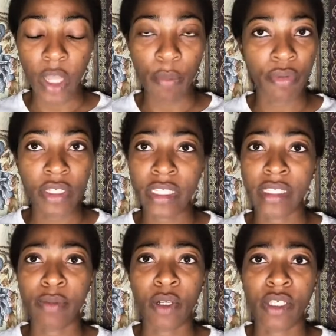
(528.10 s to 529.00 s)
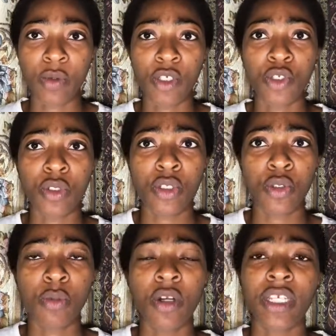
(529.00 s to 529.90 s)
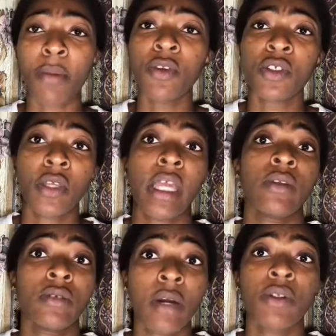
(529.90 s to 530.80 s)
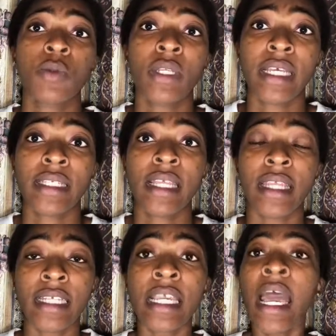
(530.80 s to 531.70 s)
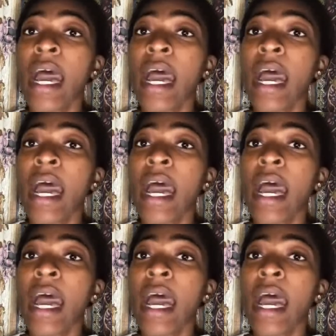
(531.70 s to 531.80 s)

Prince because he was doing too much. And Lucy was like, look, I was the one that said that.